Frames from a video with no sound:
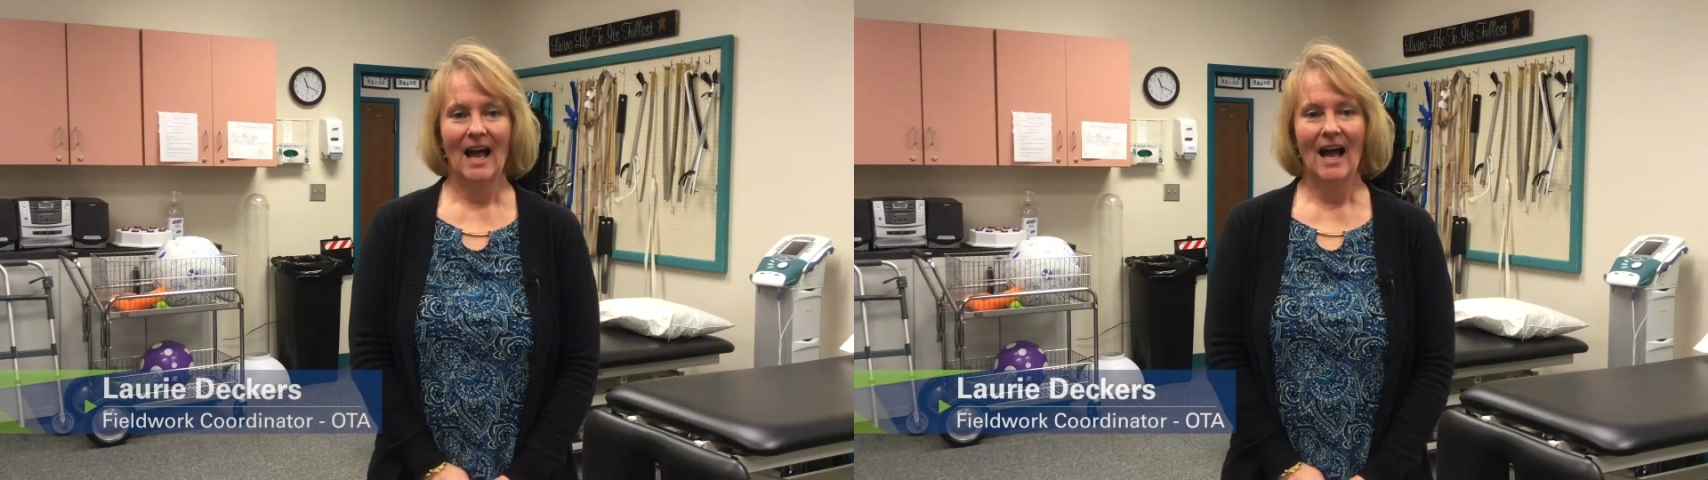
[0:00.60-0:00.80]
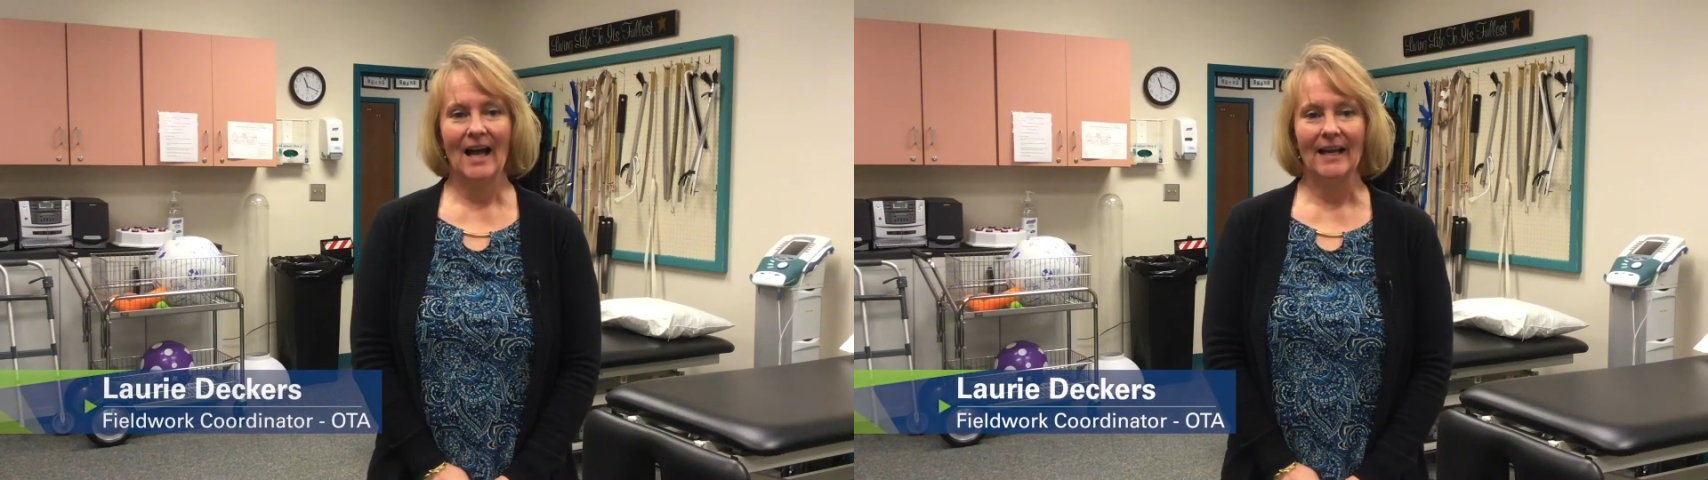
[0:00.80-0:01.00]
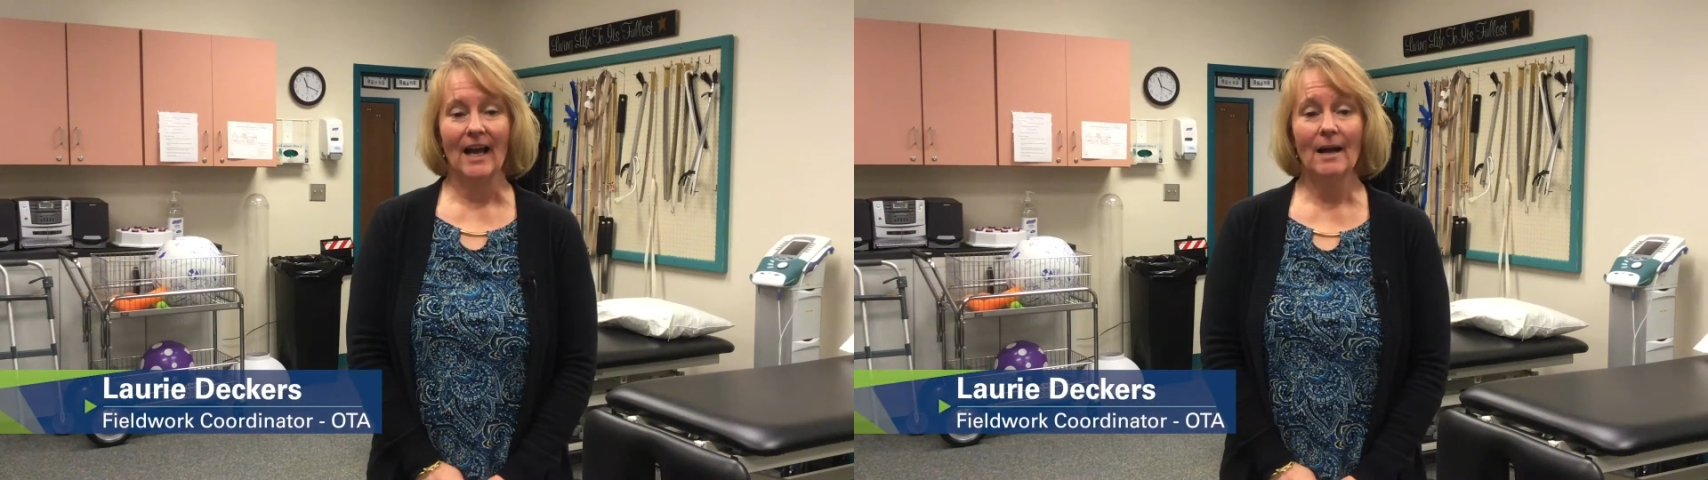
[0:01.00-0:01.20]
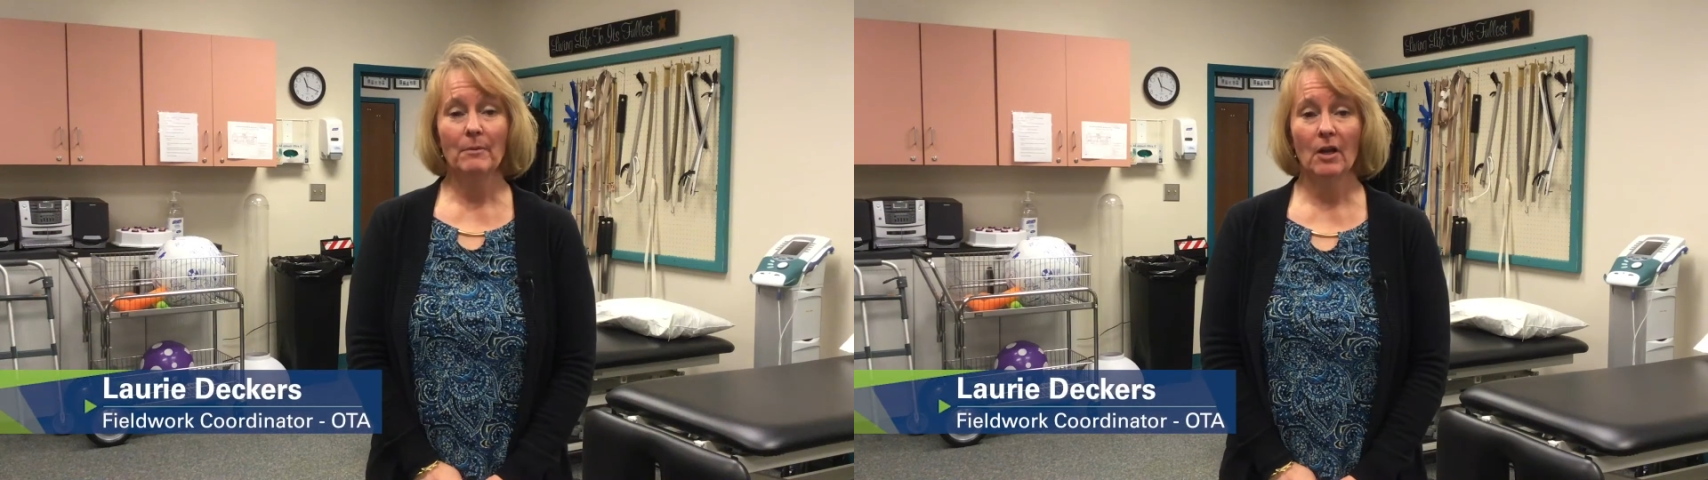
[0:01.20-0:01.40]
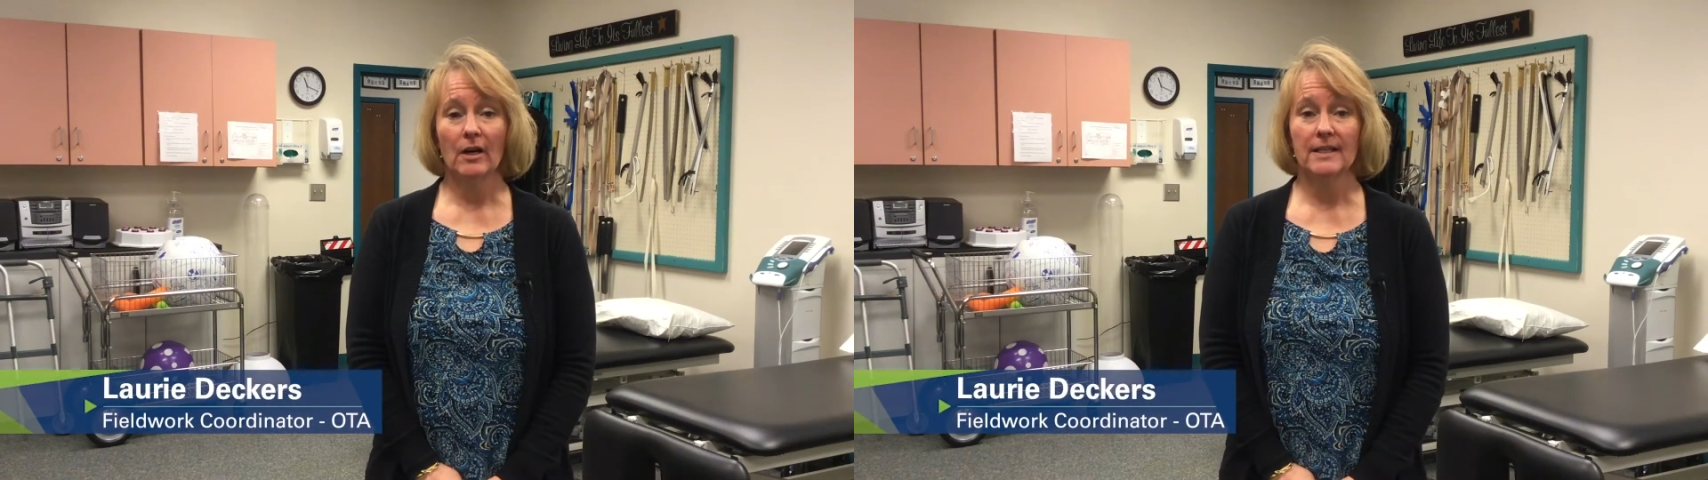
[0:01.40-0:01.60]
Hi,
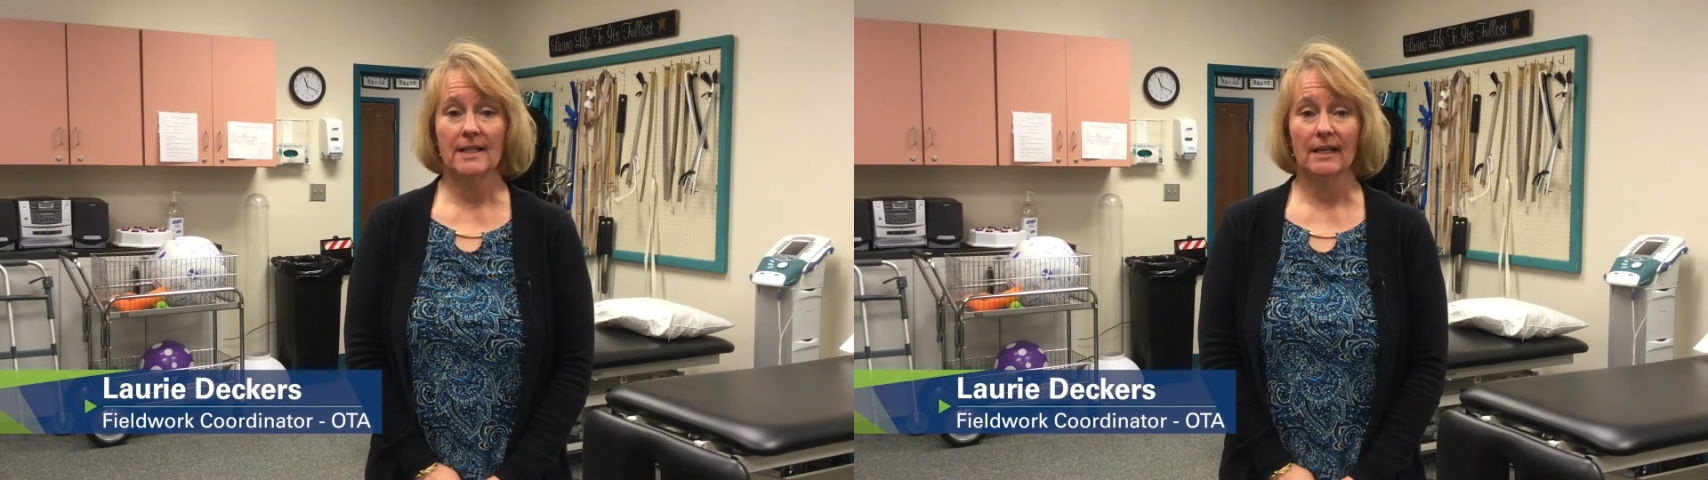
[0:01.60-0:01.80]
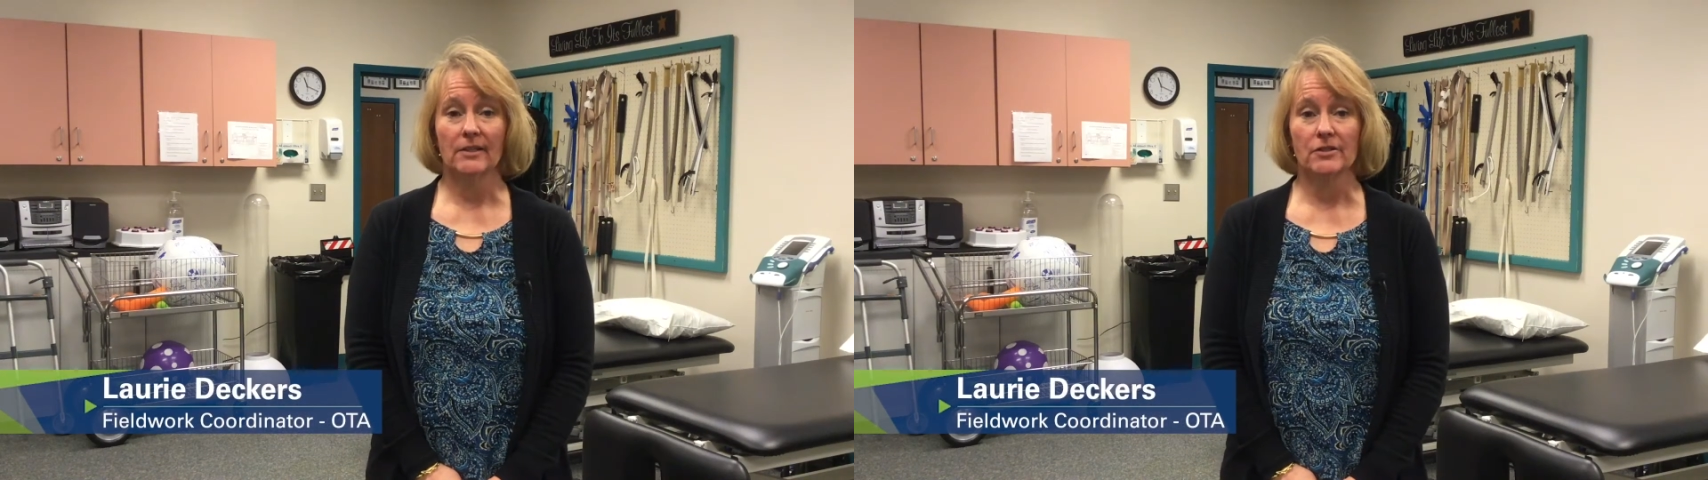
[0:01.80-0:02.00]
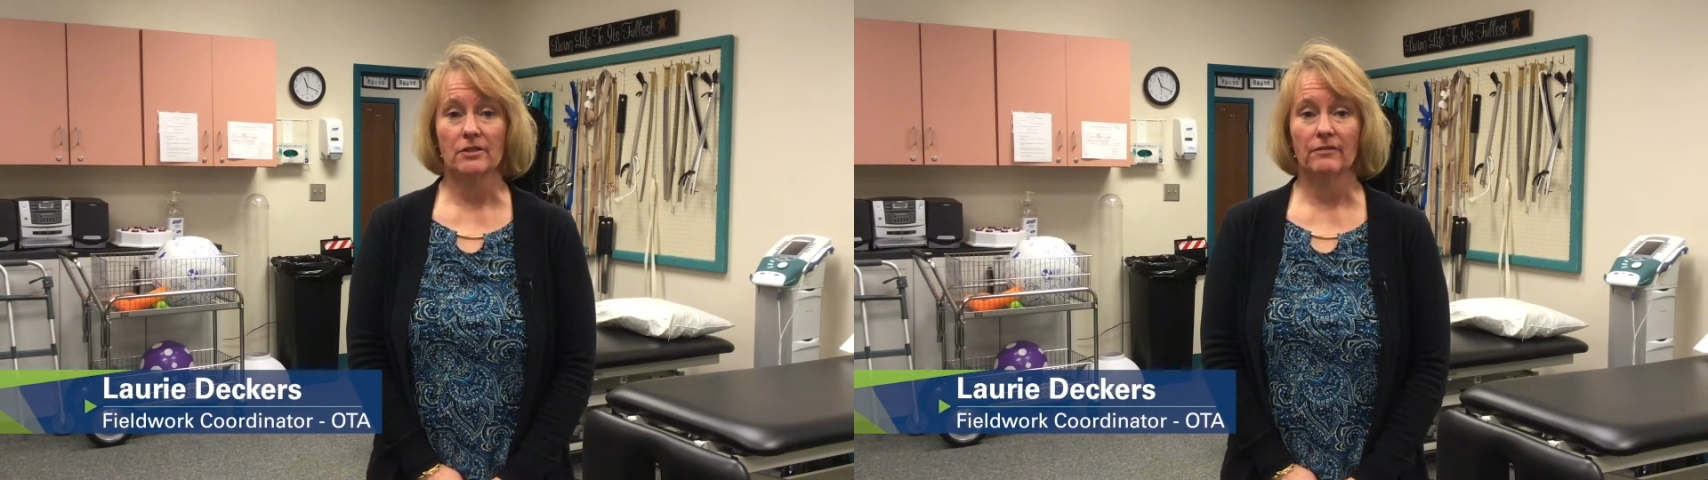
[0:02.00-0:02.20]
I'm Laurie Deckers,